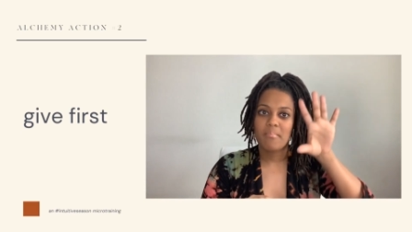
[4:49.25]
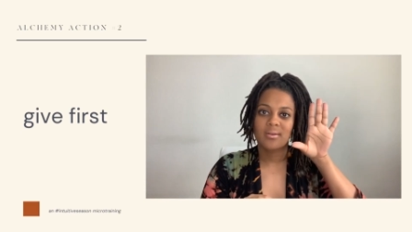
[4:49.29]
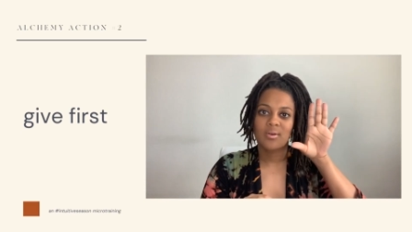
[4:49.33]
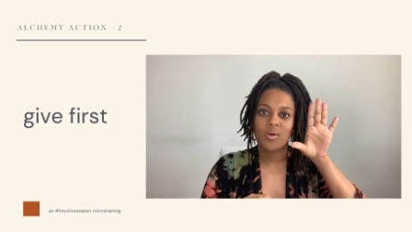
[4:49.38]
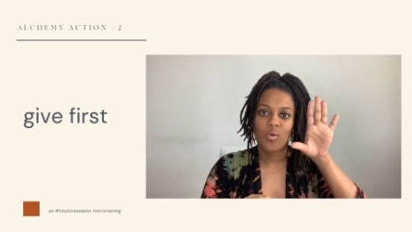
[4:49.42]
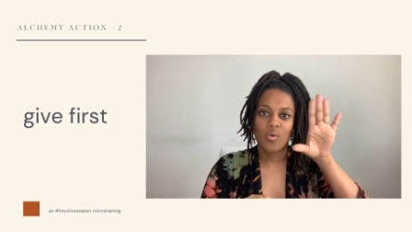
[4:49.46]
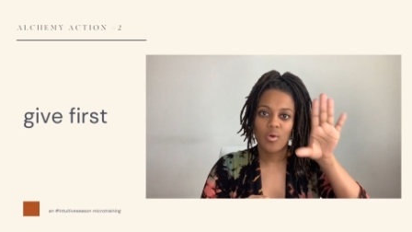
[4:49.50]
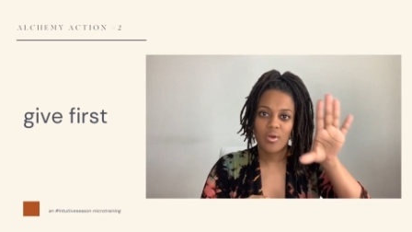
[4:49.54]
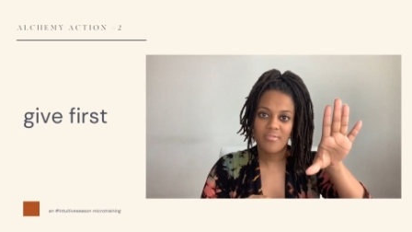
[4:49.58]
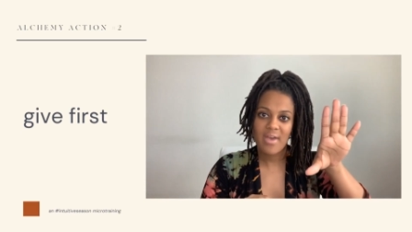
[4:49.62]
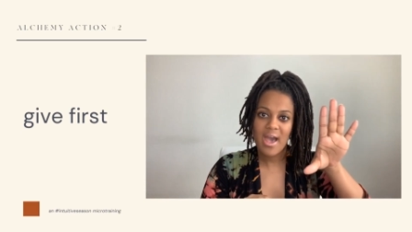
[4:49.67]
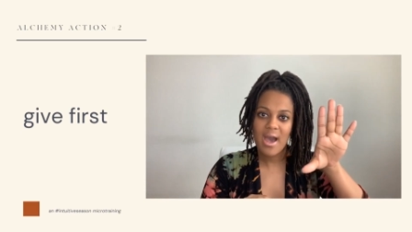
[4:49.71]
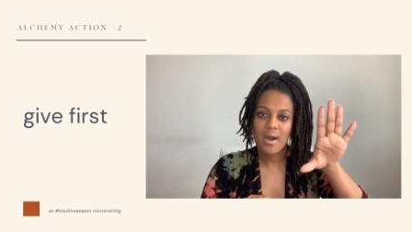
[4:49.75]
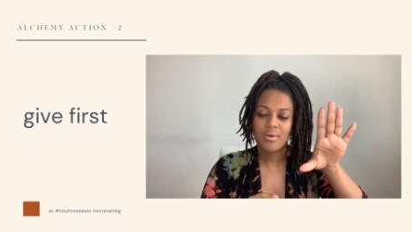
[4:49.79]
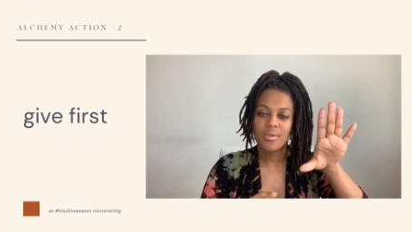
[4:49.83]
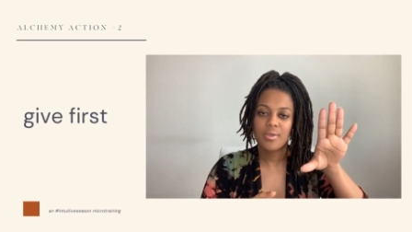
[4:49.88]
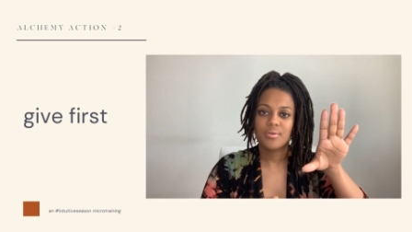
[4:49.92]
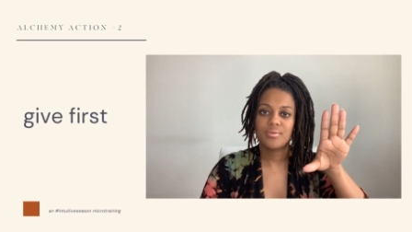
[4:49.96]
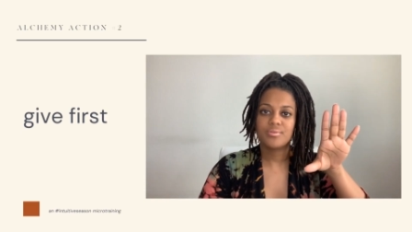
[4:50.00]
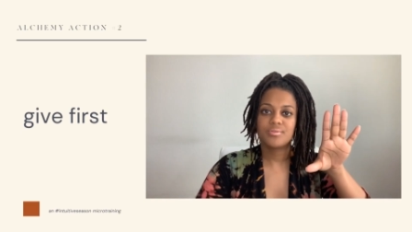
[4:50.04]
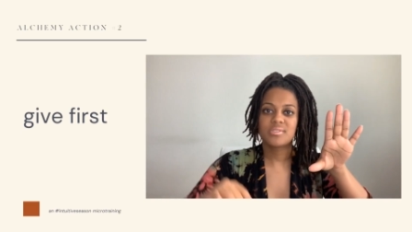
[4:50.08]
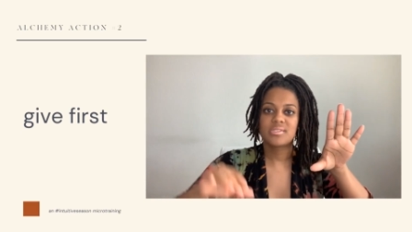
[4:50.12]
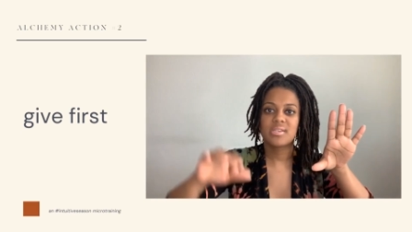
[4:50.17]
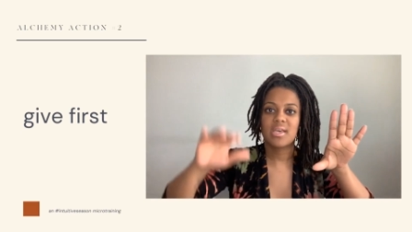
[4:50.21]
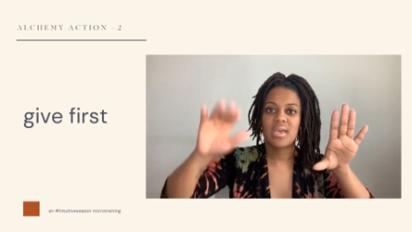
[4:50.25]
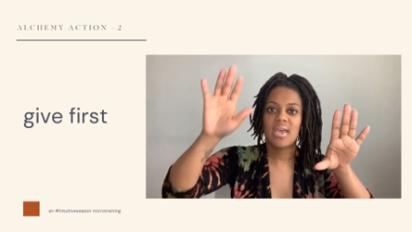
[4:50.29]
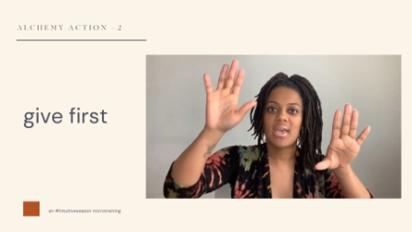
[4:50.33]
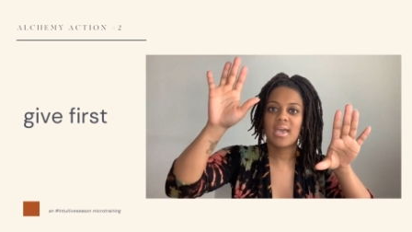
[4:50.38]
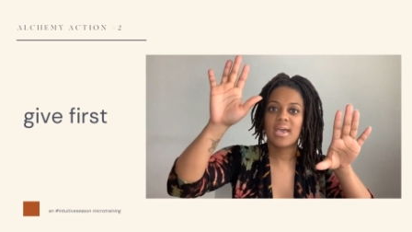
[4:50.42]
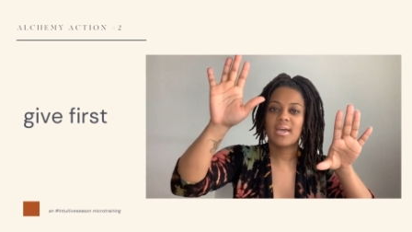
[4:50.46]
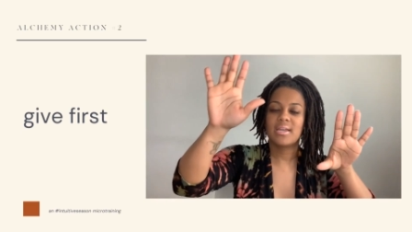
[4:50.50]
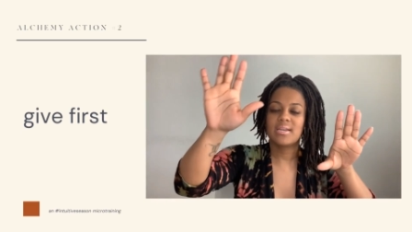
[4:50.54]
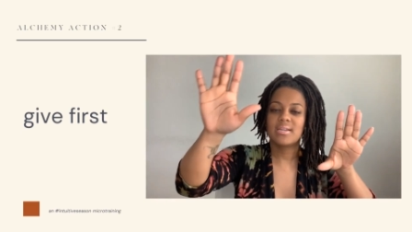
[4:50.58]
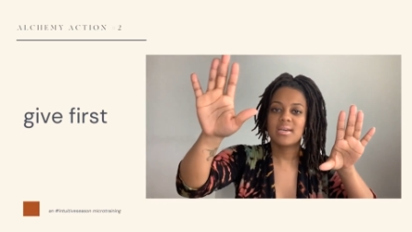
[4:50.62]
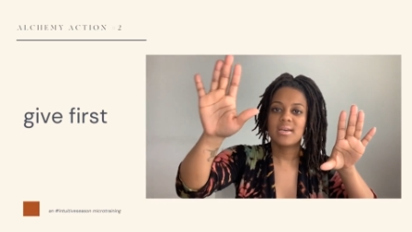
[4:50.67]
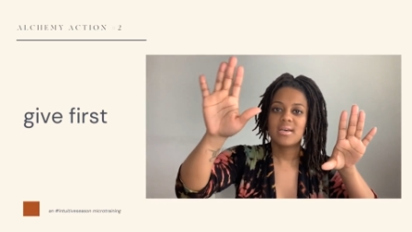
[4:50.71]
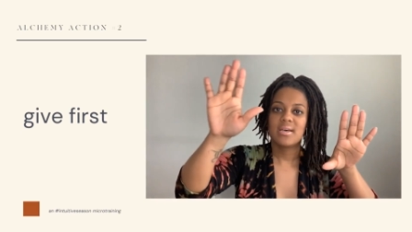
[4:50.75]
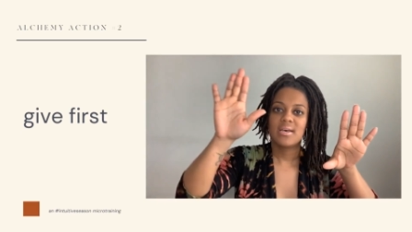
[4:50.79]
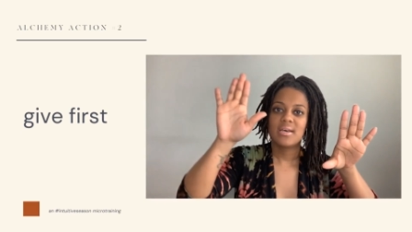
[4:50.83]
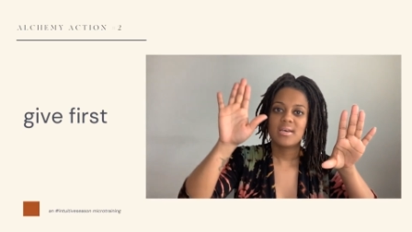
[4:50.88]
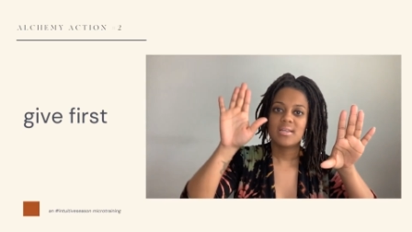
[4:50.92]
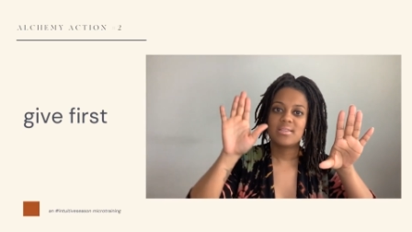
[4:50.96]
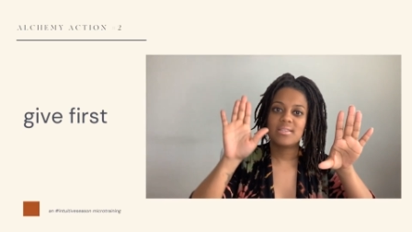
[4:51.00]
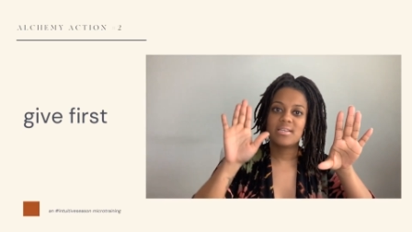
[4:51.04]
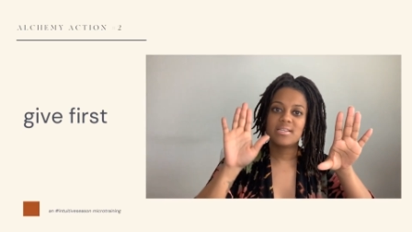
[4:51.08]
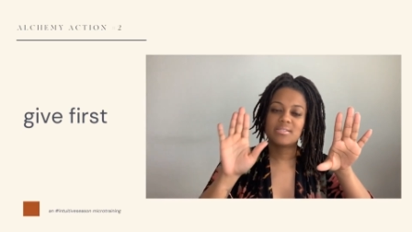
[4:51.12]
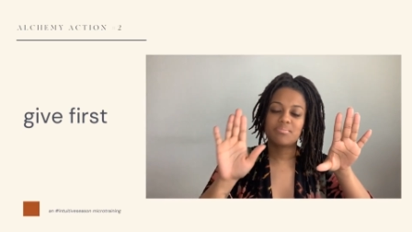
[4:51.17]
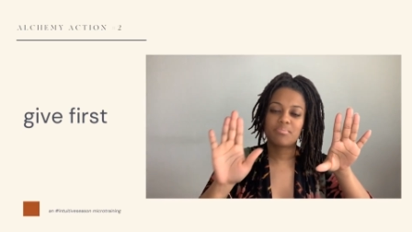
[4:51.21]
core values and
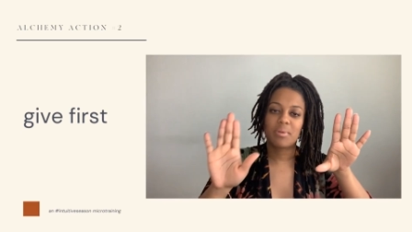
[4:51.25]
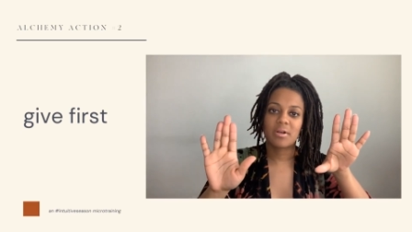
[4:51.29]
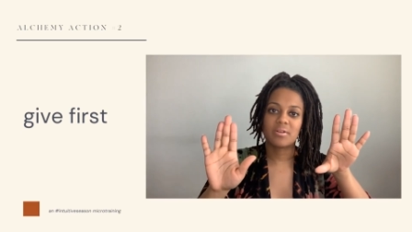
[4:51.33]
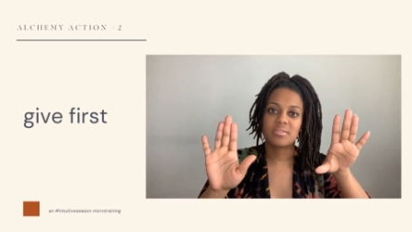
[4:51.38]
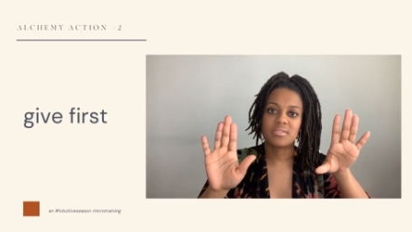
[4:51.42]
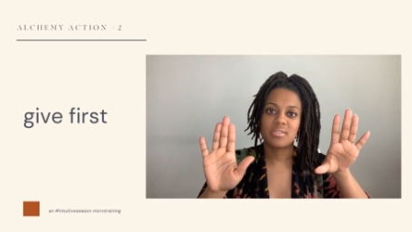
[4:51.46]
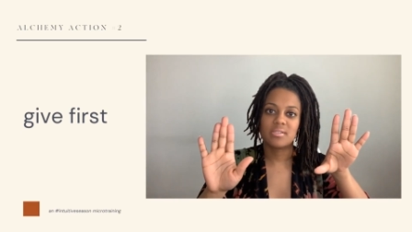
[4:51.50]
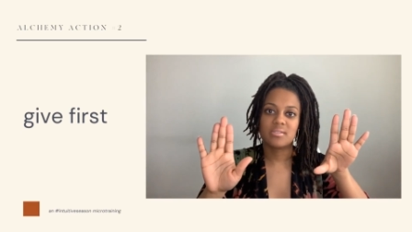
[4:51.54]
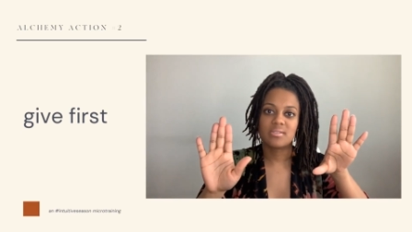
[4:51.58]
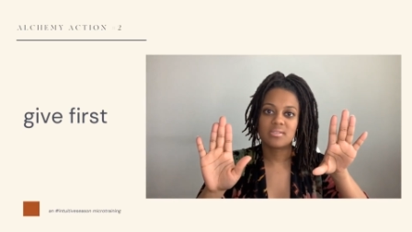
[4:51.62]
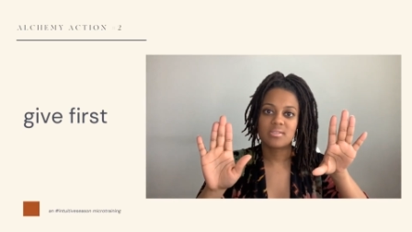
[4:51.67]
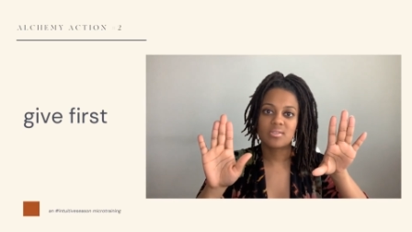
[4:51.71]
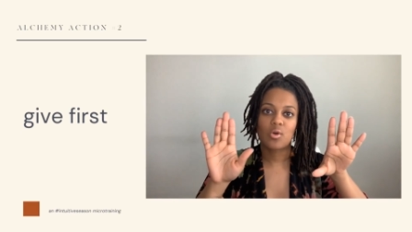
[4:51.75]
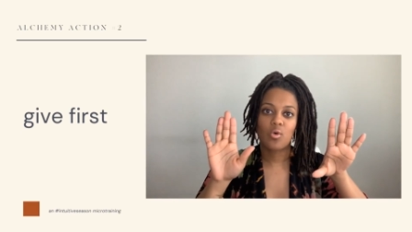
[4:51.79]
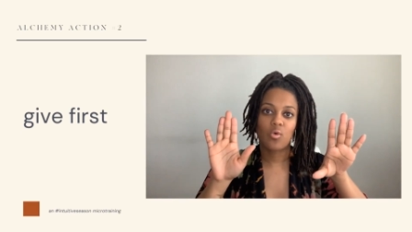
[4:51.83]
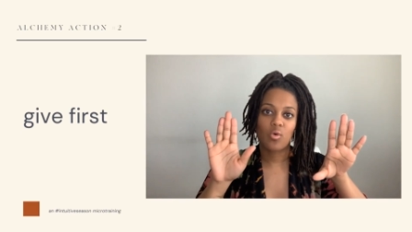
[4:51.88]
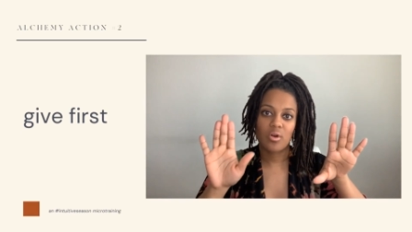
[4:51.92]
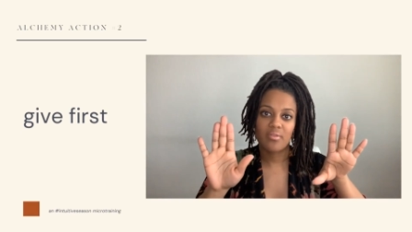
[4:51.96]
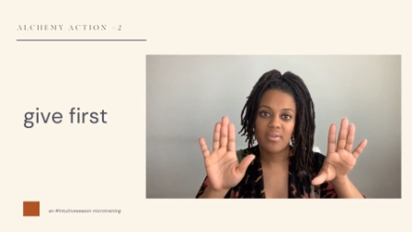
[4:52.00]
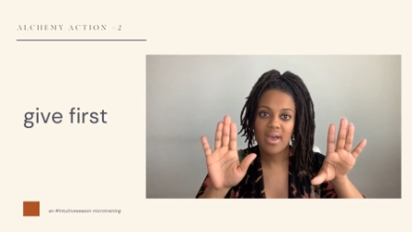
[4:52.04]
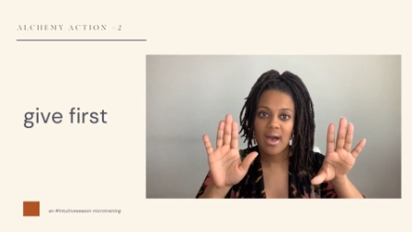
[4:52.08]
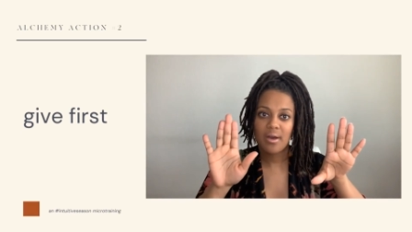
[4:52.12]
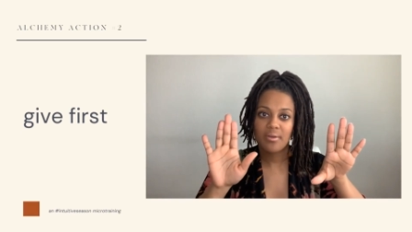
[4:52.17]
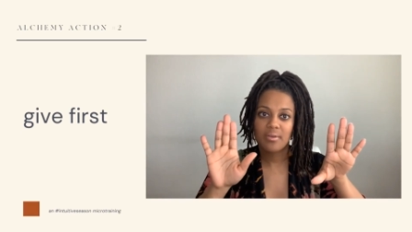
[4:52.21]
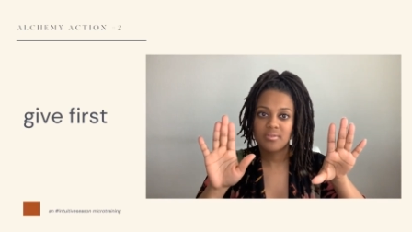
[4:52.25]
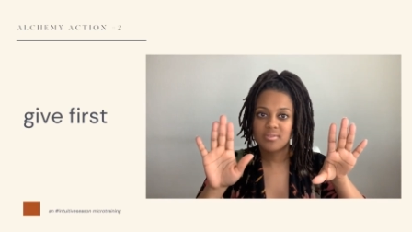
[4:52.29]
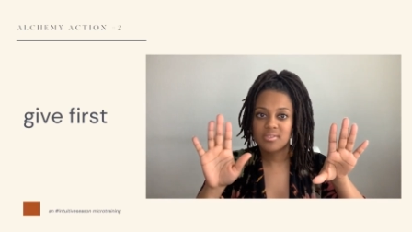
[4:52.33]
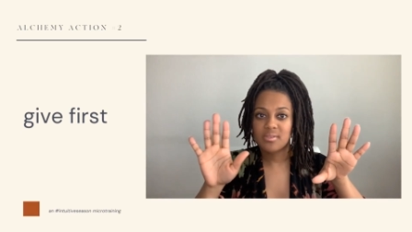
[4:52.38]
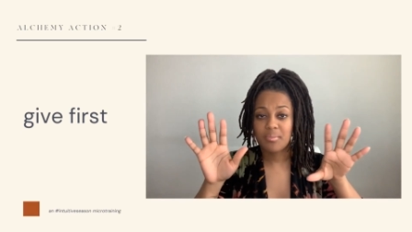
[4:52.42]
this person's core values,